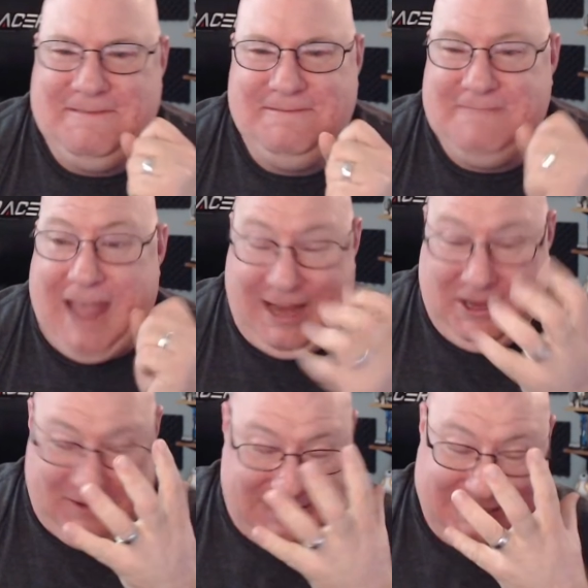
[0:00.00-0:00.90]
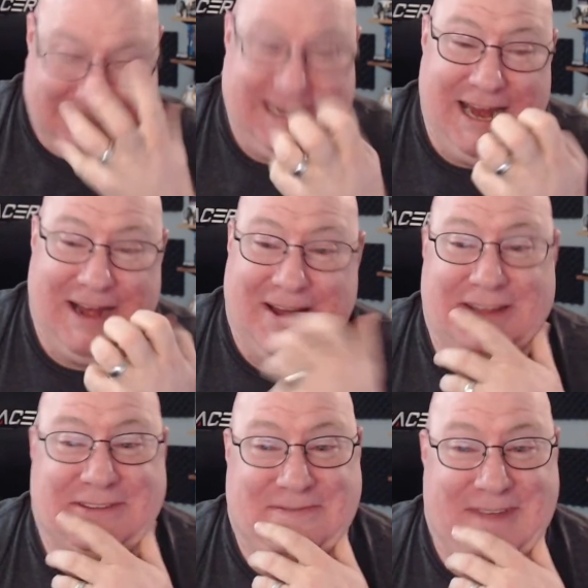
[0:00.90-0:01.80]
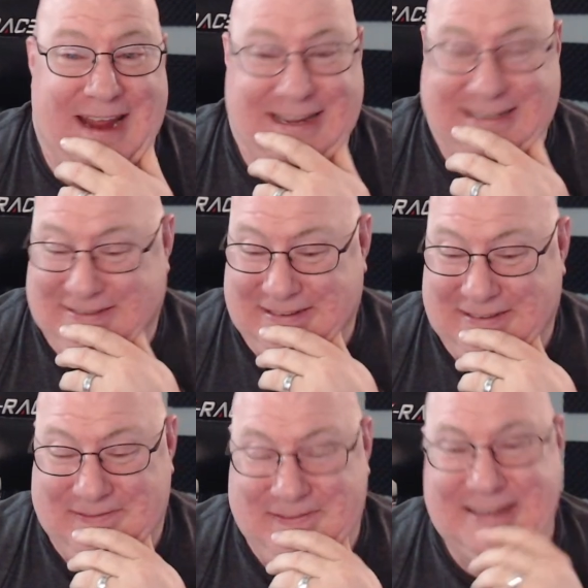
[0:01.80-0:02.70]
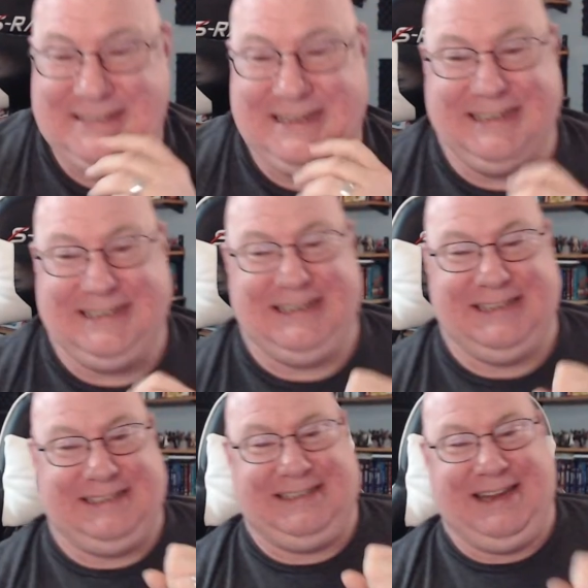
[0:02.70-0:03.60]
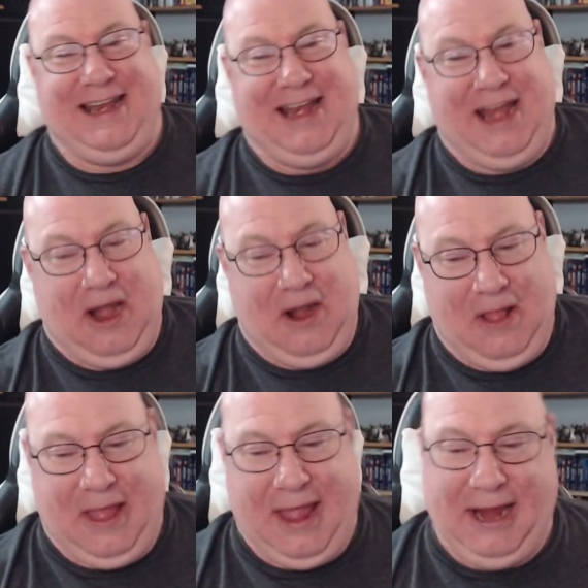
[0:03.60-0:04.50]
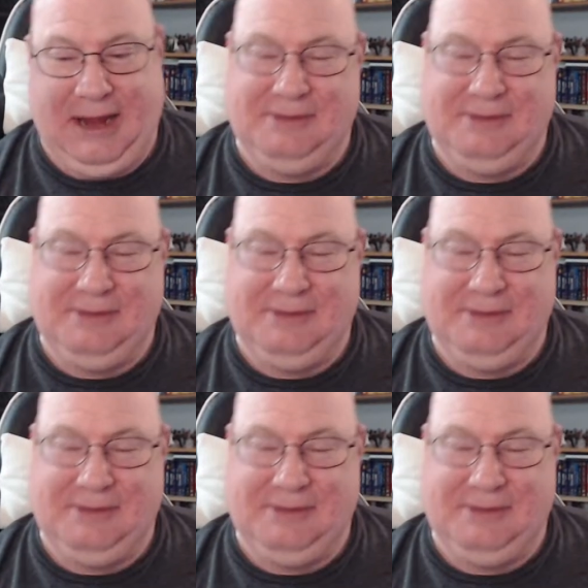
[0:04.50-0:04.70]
and you can see it on his face, Fisk is just sitting there like,